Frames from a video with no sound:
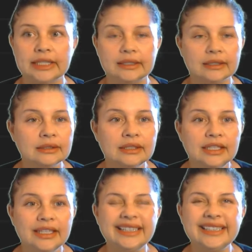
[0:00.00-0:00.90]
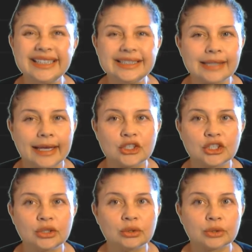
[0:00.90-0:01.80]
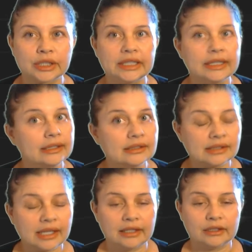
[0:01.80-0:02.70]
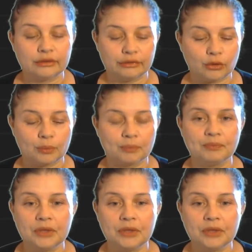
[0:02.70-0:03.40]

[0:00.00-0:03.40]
here, it is actually already in standard form,